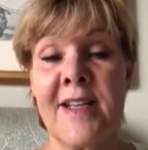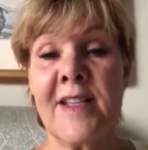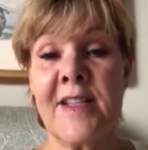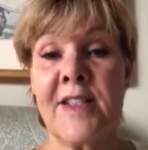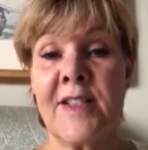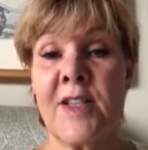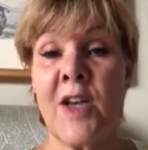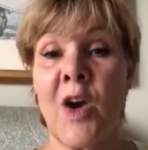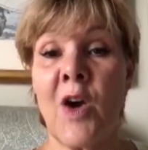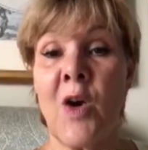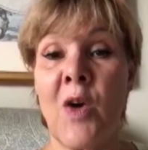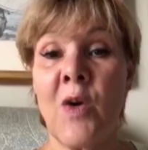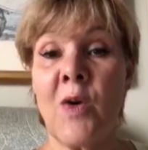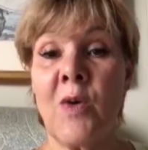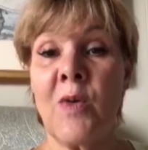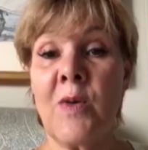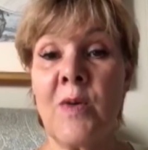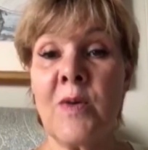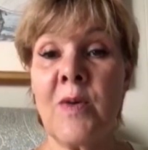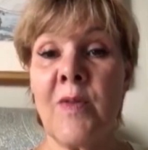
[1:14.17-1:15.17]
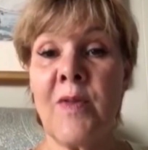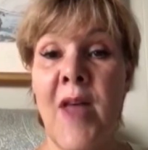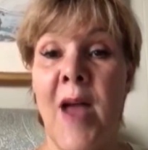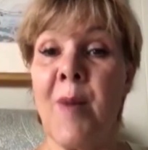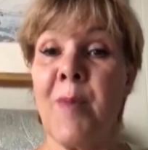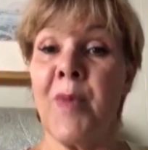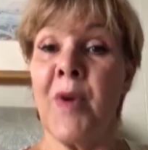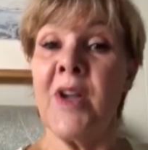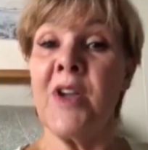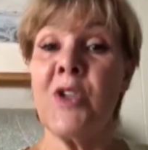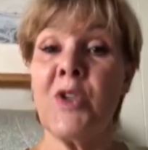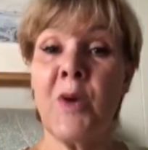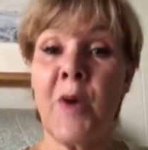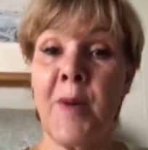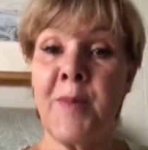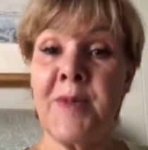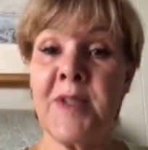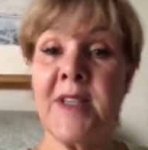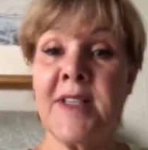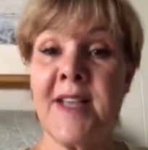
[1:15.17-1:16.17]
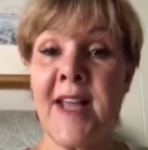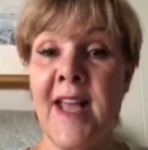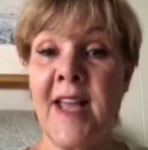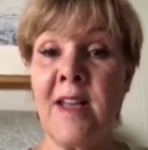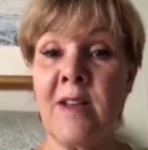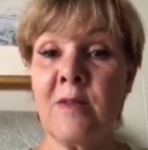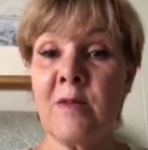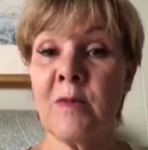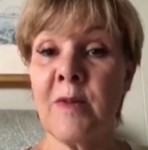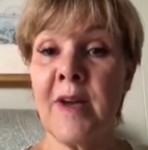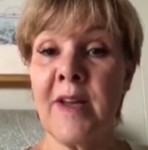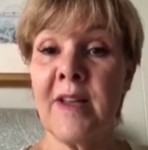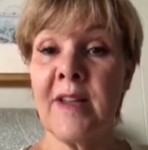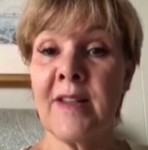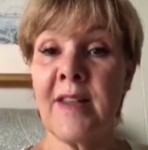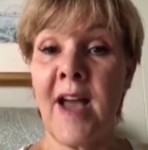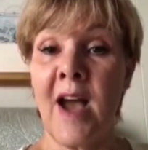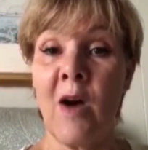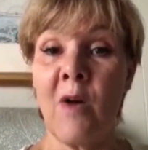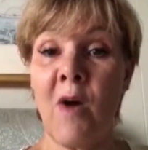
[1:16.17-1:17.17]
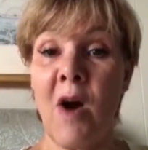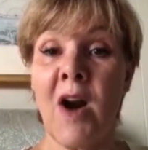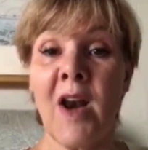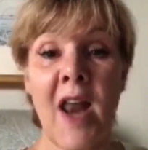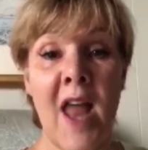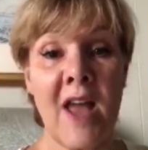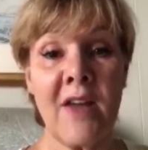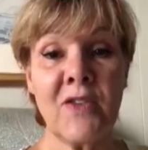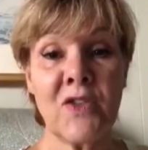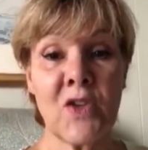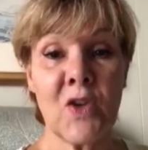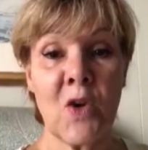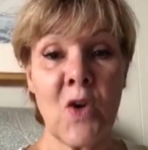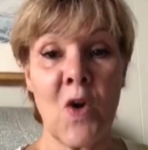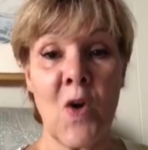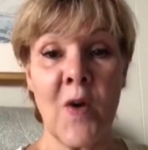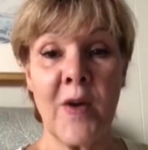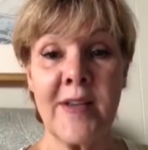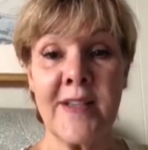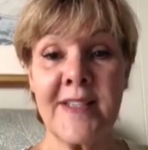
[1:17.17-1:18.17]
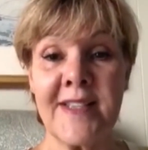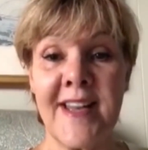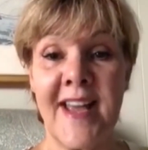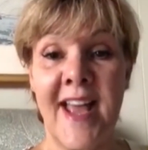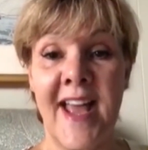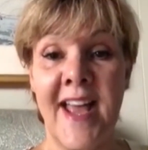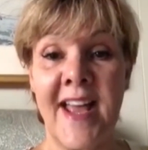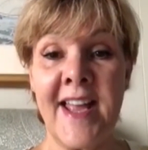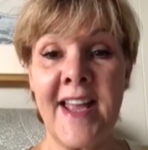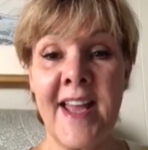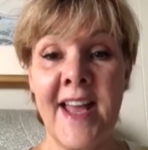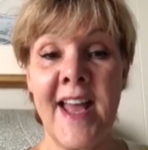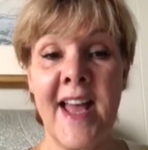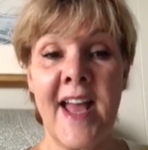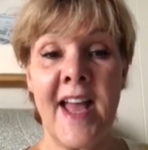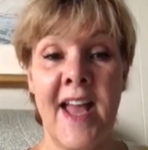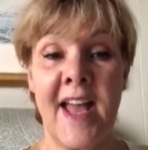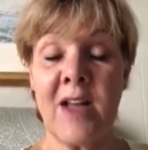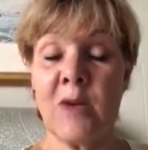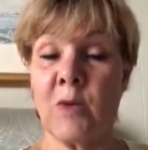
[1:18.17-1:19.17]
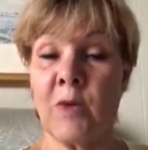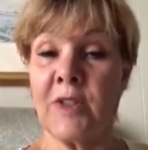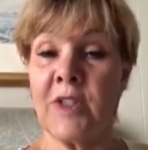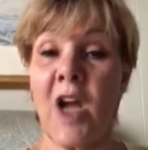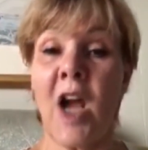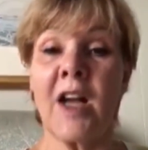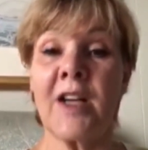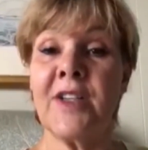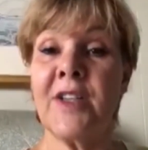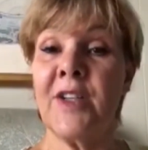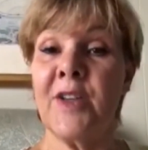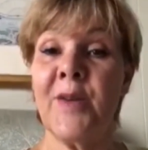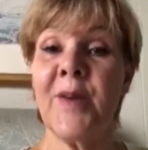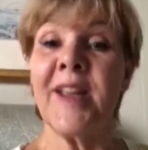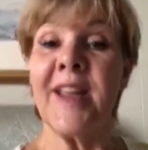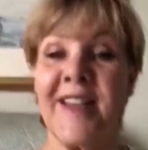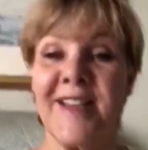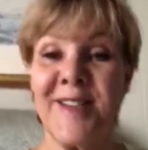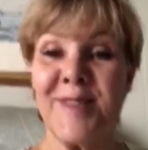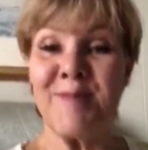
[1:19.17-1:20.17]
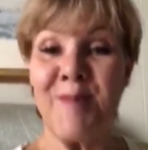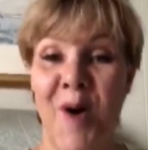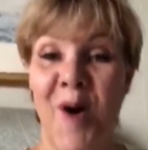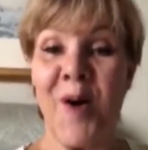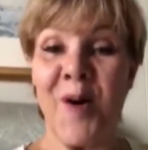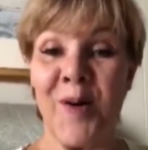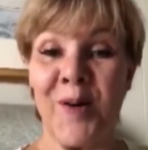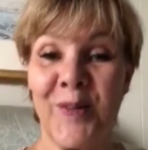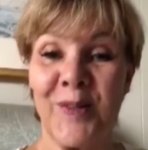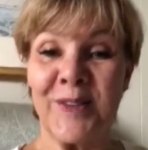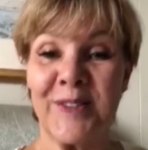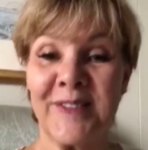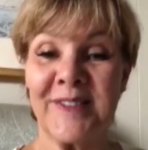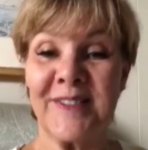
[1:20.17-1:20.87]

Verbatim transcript: So, that brings you up to date with how our lives are going today, and we'll talk to you again tomorrow.